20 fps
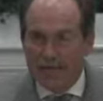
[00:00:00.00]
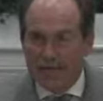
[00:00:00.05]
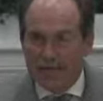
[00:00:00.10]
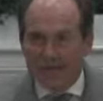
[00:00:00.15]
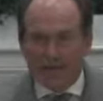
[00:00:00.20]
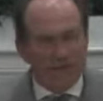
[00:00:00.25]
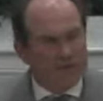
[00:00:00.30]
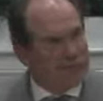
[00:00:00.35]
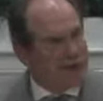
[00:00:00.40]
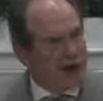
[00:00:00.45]

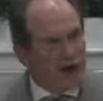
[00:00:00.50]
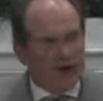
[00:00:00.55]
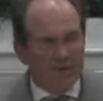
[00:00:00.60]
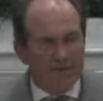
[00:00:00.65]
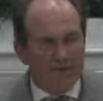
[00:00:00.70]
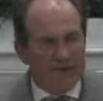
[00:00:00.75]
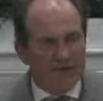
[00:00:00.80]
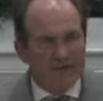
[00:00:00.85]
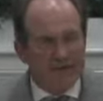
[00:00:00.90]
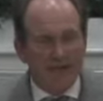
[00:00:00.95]
It's
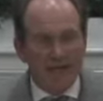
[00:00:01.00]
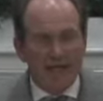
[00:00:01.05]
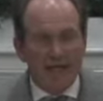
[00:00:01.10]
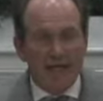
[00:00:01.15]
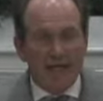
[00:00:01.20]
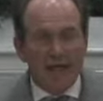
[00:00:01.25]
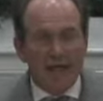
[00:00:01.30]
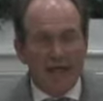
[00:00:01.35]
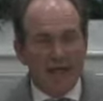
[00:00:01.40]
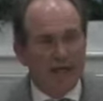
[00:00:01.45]
marvelous.
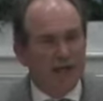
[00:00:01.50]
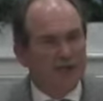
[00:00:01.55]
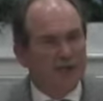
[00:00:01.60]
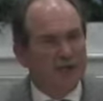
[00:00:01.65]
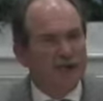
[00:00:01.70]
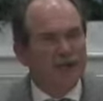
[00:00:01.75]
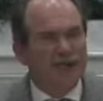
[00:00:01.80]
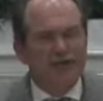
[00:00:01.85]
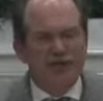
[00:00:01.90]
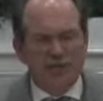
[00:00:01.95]
It deals
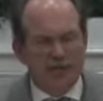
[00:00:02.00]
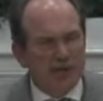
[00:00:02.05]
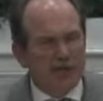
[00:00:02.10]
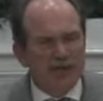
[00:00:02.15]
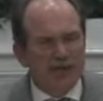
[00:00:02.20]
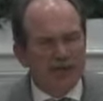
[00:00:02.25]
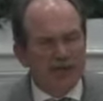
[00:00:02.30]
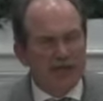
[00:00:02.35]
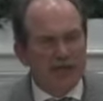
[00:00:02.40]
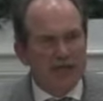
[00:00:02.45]
with the
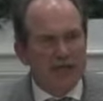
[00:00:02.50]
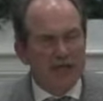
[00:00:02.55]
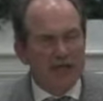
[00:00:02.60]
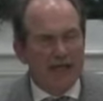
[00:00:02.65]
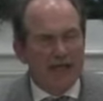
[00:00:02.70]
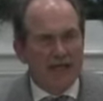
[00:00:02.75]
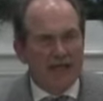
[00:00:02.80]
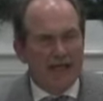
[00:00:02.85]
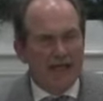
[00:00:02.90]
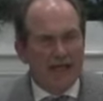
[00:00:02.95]
church
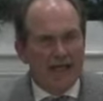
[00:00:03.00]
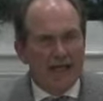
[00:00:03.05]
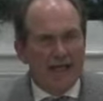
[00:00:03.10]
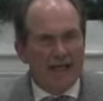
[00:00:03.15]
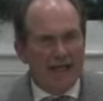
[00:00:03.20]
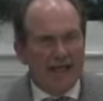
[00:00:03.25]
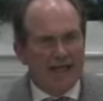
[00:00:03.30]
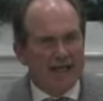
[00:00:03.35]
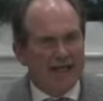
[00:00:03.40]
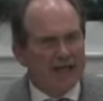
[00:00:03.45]

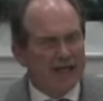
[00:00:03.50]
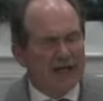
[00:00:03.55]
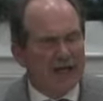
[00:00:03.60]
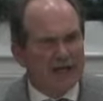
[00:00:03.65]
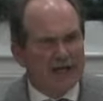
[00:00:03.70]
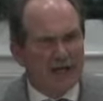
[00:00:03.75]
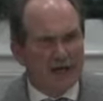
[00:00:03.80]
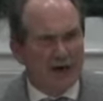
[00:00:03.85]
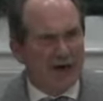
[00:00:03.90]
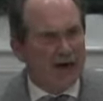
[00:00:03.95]
as,
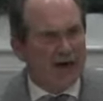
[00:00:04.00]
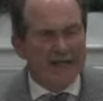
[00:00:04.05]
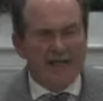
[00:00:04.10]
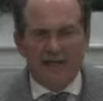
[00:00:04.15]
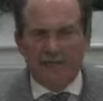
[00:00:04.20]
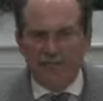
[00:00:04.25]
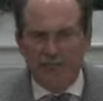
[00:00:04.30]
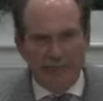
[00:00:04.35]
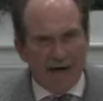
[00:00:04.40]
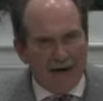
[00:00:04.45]
as
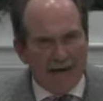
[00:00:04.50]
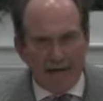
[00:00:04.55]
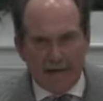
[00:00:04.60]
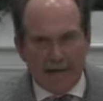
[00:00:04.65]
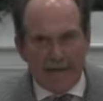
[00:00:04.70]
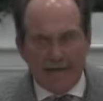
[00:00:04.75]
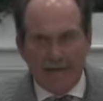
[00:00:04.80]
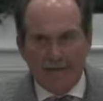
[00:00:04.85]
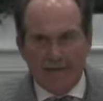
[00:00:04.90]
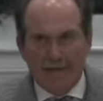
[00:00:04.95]
Christ's
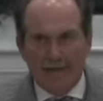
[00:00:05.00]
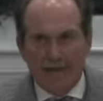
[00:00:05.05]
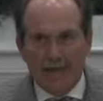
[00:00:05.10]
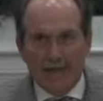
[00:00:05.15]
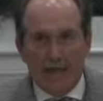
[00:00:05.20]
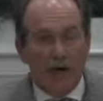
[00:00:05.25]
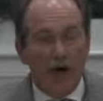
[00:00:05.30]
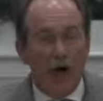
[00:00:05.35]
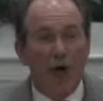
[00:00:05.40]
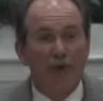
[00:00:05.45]
body,
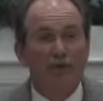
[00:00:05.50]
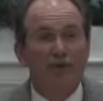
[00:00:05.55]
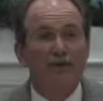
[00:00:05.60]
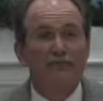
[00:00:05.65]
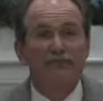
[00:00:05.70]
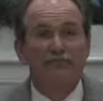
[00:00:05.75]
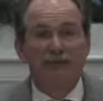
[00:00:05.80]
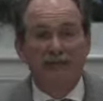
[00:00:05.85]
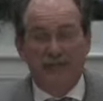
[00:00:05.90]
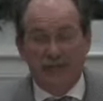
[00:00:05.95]
called the
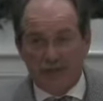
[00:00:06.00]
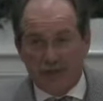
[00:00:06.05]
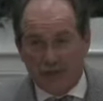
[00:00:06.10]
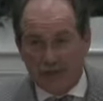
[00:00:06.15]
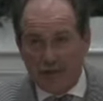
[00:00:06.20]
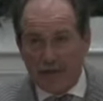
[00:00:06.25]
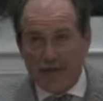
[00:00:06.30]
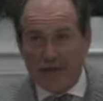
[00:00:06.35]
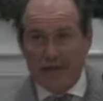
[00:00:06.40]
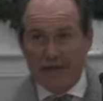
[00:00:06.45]

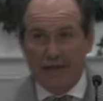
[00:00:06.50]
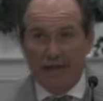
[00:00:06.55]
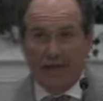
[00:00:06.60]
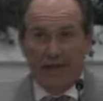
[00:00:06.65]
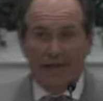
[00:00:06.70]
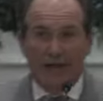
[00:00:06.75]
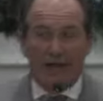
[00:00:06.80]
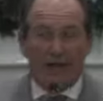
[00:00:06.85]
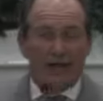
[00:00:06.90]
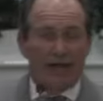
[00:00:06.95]
mystery
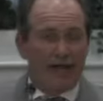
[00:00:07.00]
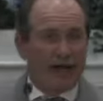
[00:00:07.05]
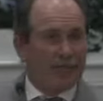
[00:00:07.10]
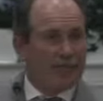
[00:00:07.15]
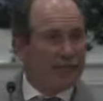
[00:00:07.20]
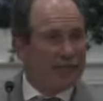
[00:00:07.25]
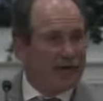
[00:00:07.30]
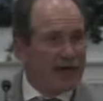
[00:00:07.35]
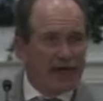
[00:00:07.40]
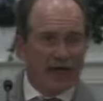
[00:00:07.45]
and
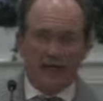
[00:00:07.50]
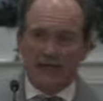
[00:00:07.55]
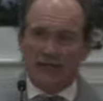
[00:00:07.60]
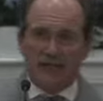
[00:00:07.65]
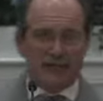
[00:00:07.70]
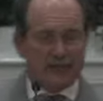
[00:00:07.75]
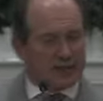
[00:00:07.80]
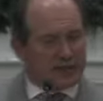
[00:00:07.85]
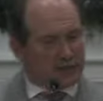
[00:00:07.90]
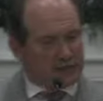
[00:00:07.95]
I'm
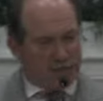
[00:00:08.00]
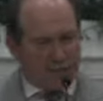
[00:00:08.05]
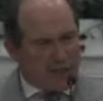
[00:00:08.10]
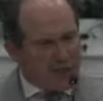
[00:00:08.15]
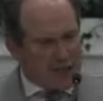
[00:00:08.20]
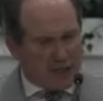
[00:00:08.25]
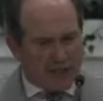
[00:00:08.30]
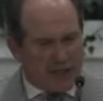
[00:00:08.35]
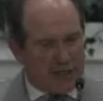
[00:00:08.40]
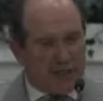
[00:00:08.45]
anxious to
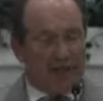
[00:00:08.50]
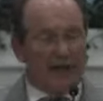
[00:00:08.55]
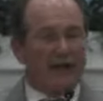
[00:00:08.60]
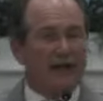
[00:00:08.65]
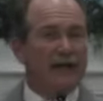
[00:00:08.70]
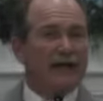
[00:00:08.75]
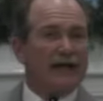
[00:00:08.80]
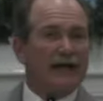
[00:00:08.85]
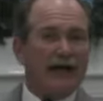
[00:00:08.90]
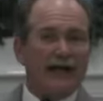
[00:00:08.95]
preach to you about
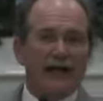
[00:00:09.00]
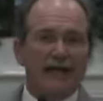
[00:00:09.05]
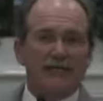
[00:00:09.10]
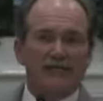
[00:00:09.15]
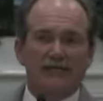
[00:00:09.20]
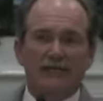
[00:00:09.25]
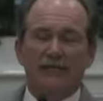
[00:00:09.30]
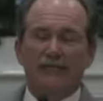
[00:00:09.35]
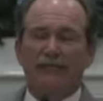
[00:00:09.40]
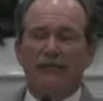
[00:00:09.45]
that. I got to
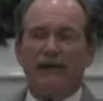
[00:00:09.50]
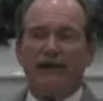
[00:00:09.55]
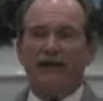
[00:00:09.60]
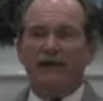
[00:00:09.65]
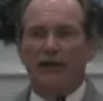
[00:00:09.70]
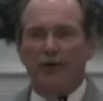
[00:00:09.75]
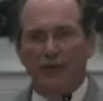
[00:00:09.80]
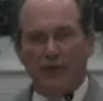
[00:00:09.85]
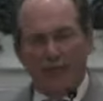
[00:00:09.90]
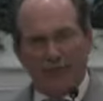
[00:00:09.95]
skip that.
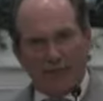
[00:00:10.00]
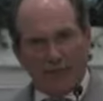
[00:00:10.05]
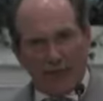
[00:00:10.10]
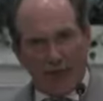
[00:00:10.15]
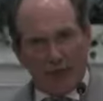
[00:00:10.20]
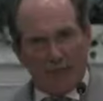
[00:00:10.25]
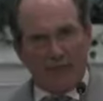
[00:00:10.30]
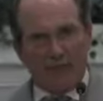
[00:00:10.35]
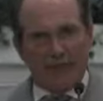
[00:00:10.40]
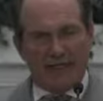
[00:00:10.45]
Go to, my,
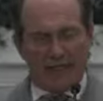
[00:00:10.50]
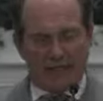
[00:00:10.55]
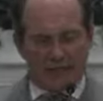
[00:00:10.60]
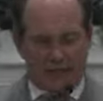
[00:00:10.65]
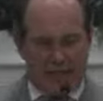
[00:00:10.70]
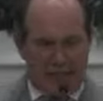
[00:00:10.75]
go to my text,